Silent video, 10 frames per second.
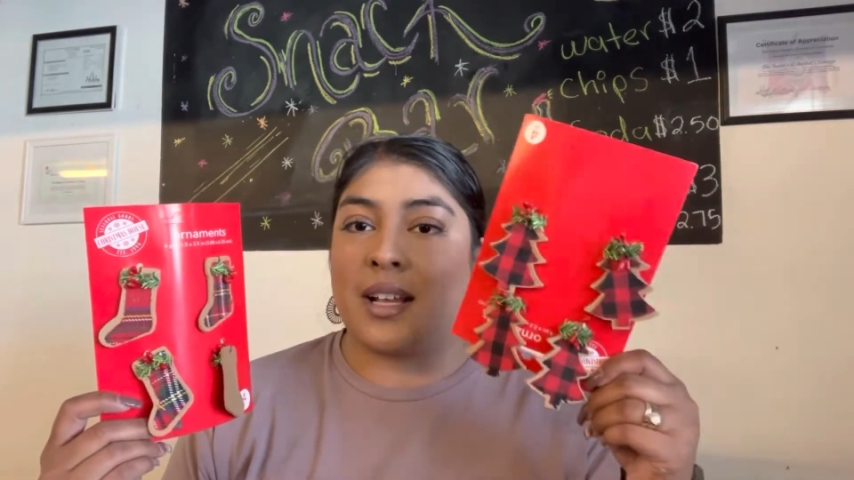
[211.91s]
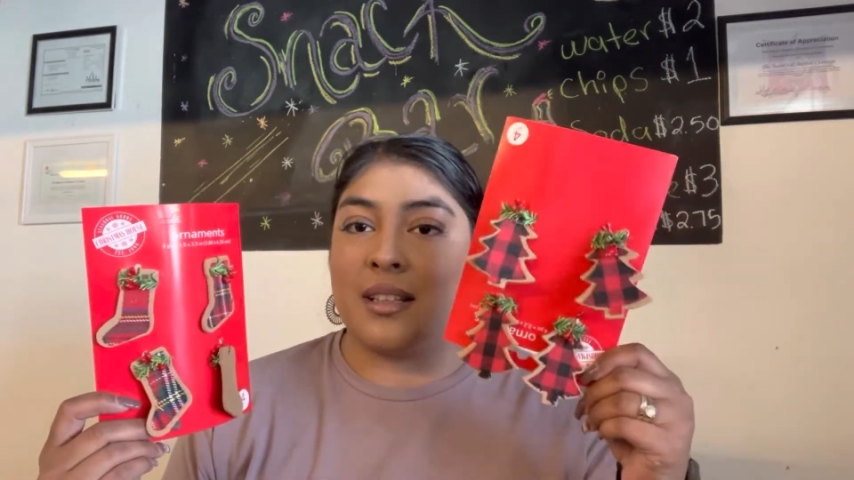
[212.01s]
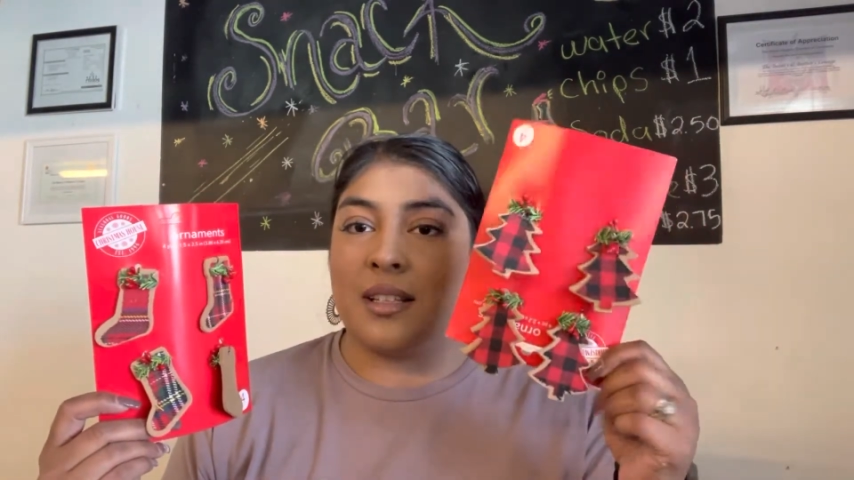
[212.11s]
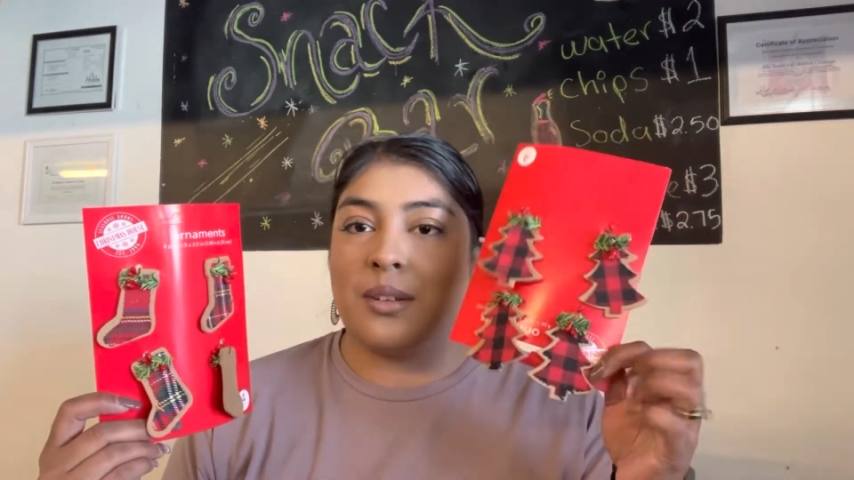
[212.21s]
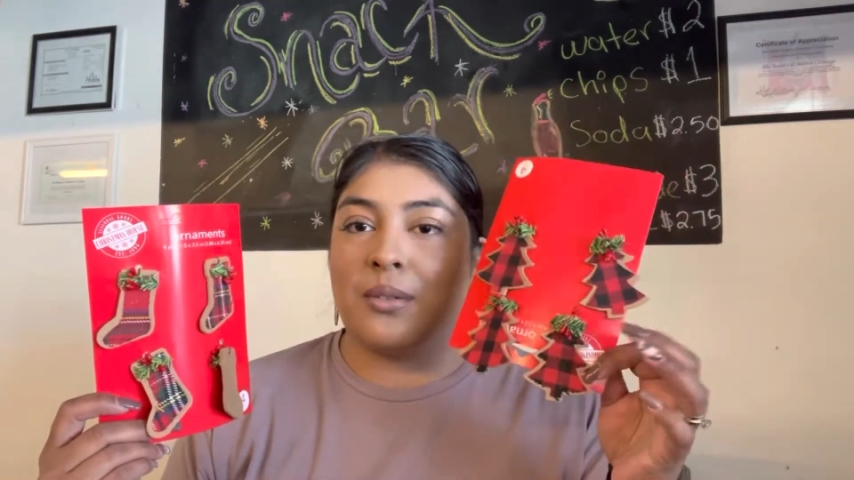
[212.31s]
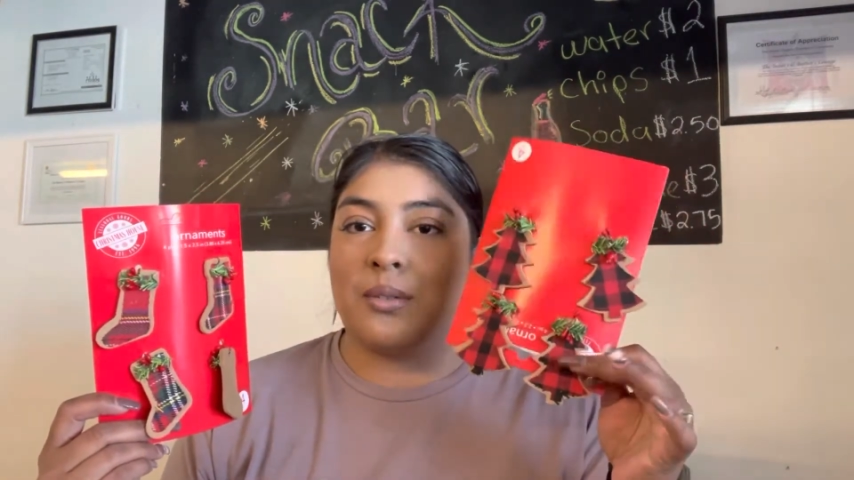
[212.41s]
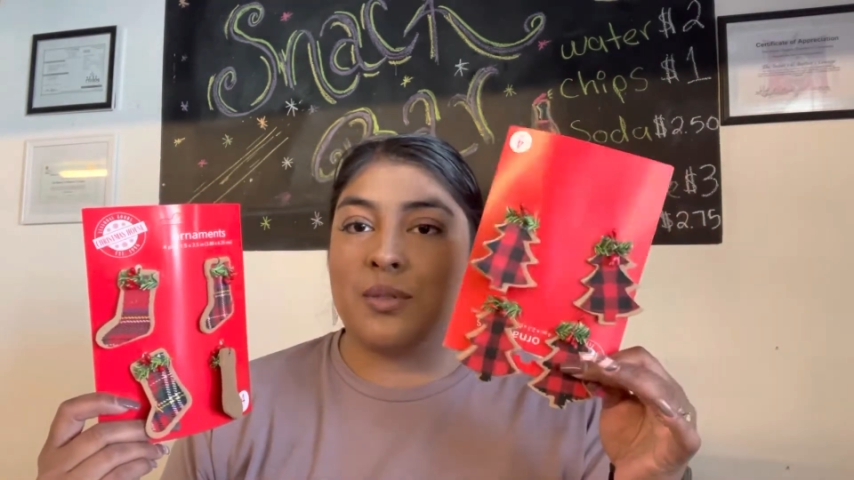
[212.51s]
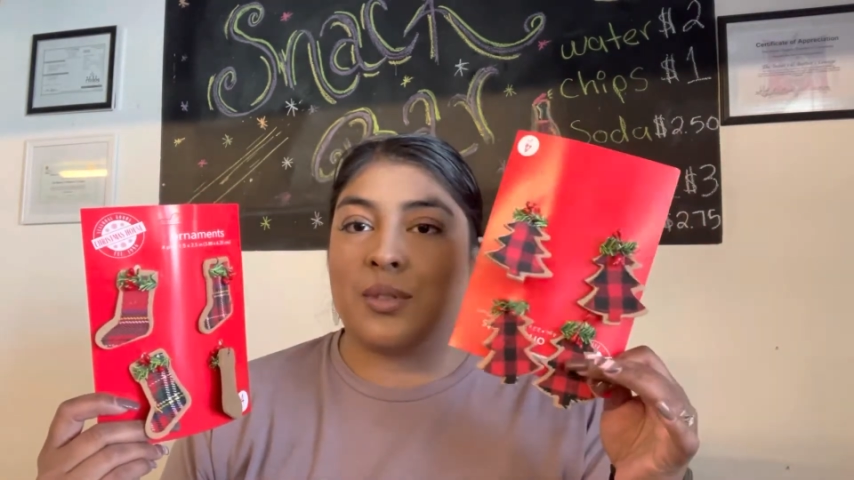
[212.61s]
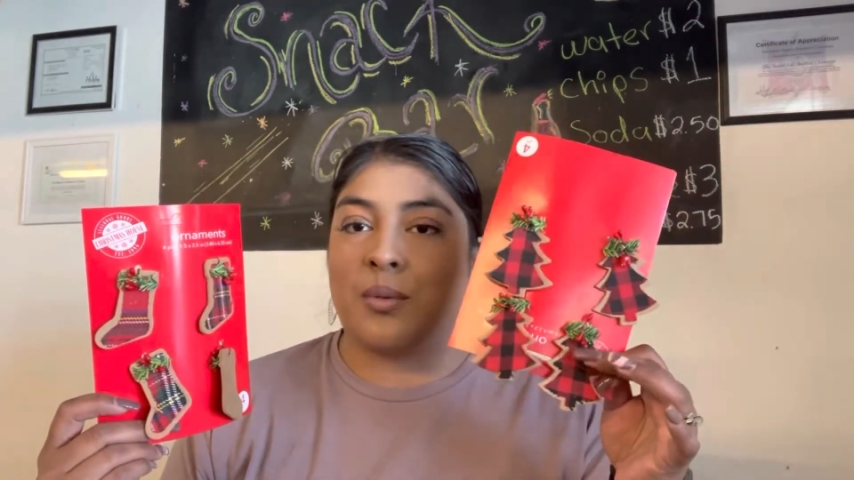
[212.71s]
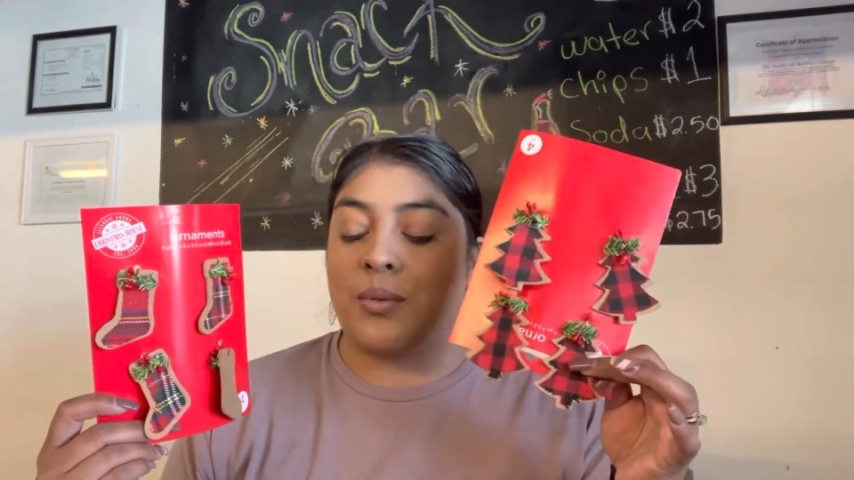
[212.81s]
little
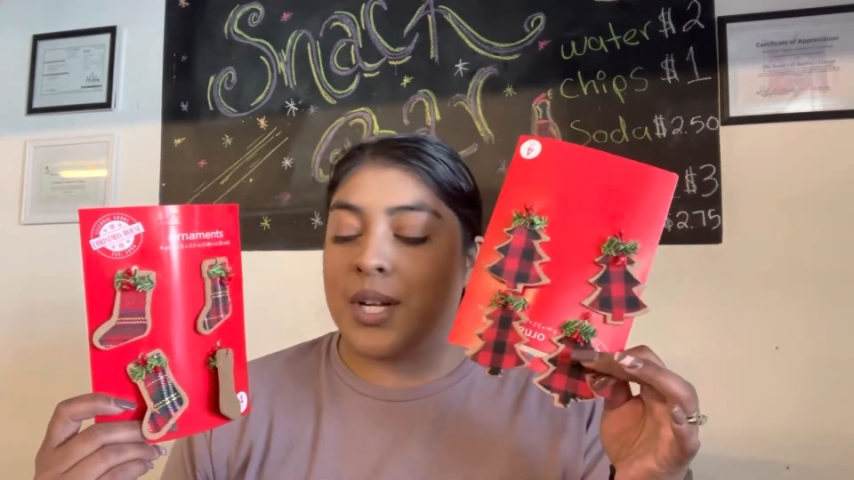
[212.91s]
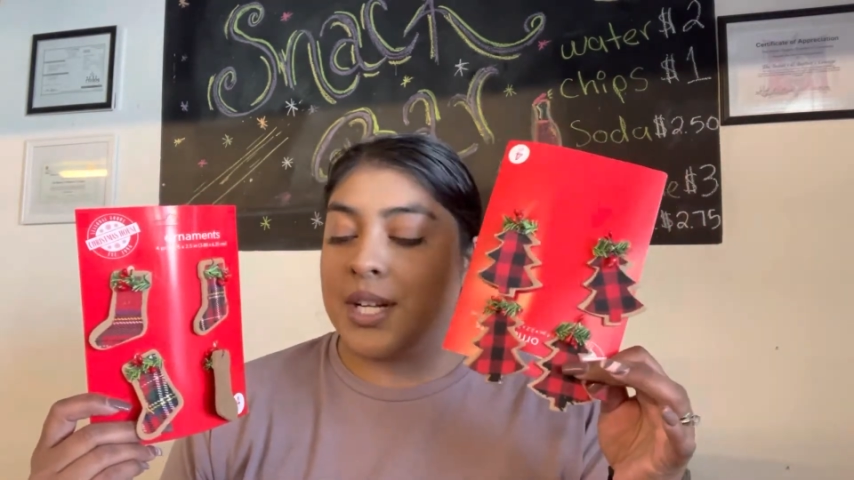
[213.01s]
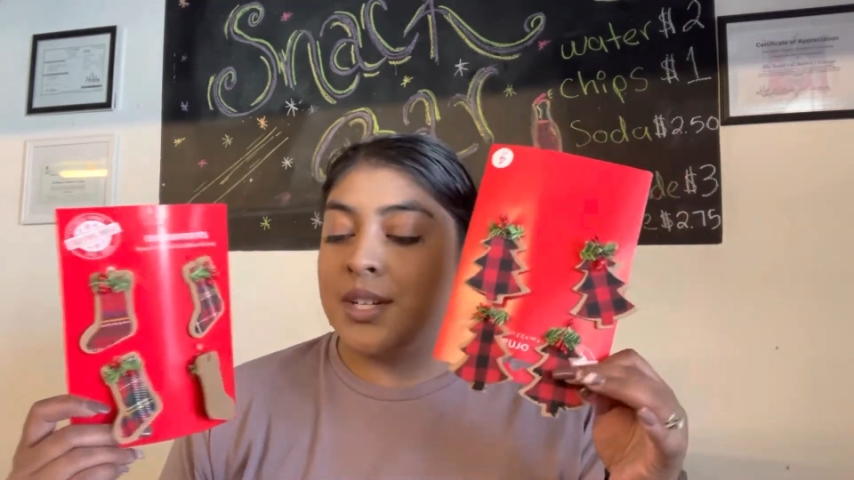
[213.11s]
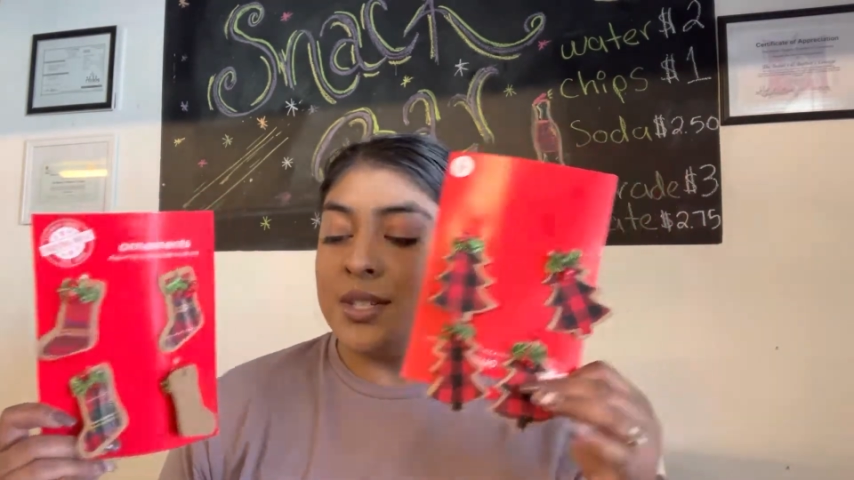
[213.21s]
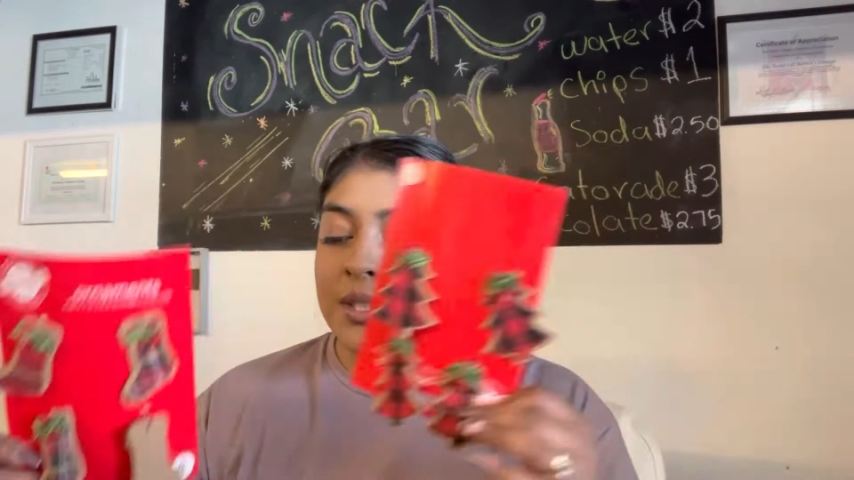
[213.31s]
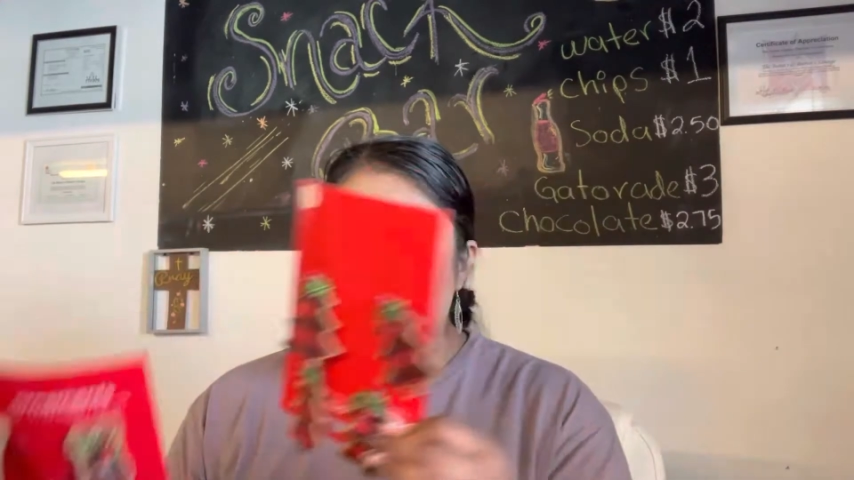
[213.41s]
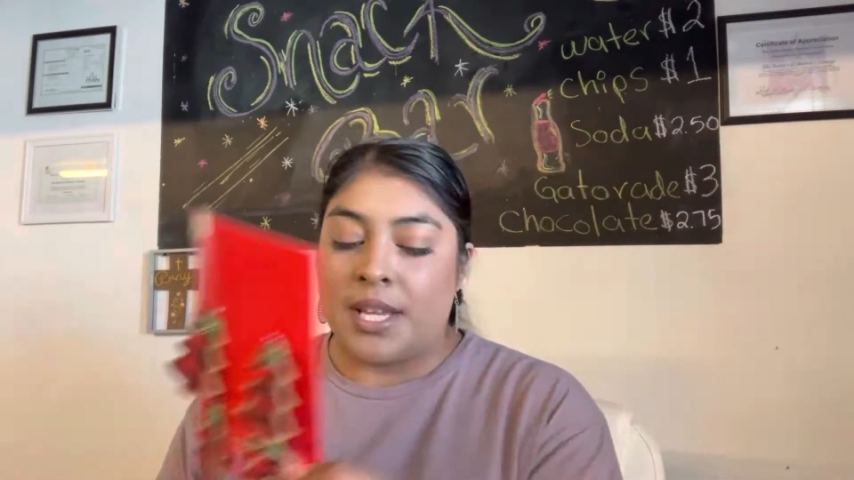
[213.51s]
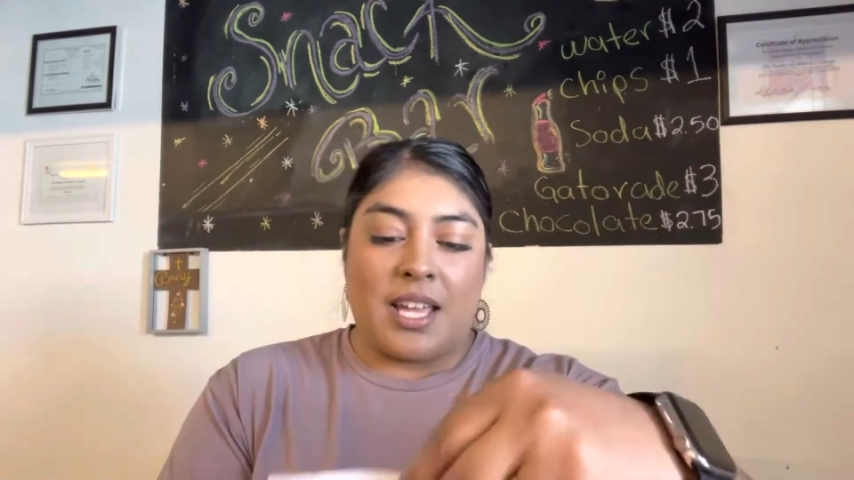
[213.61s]
squares.